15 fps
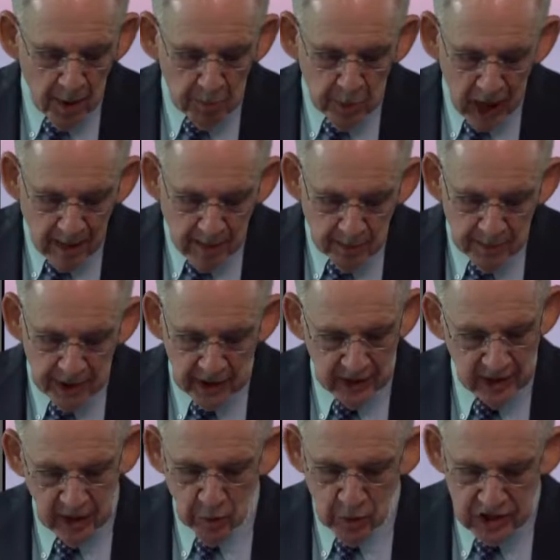
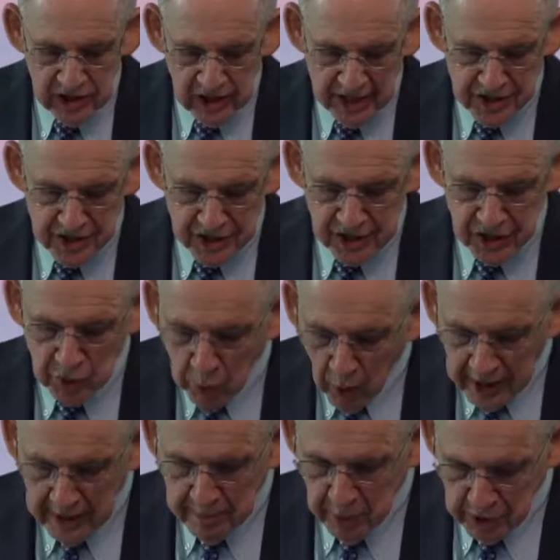probability was less than
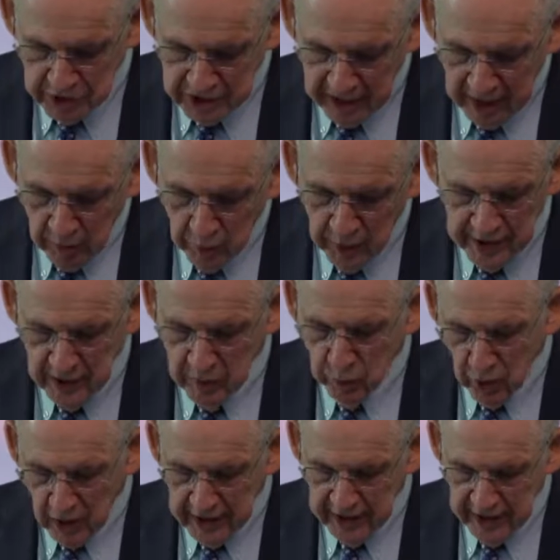20% within
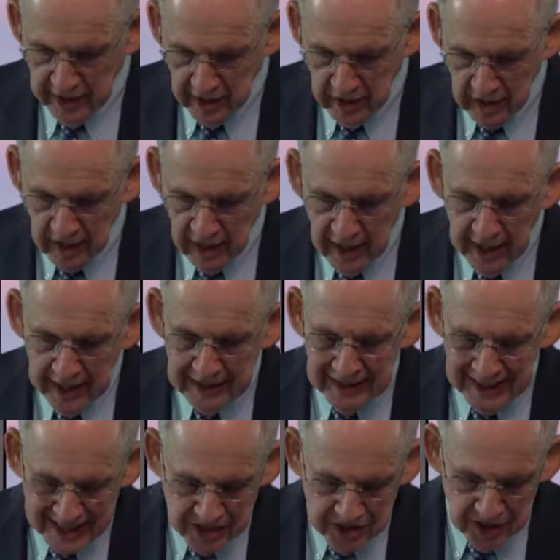1 year and
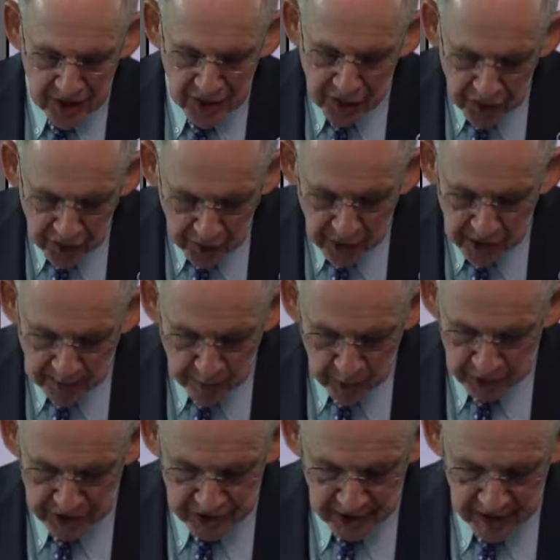less than
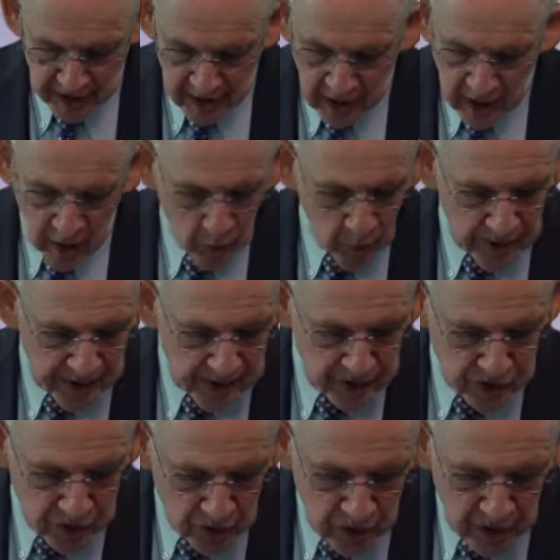30% within
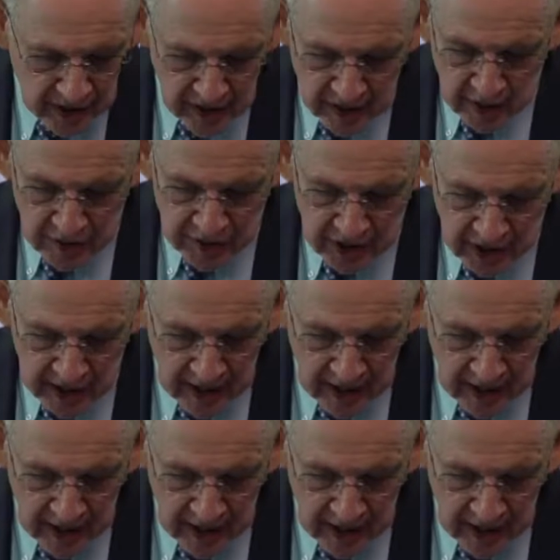2 years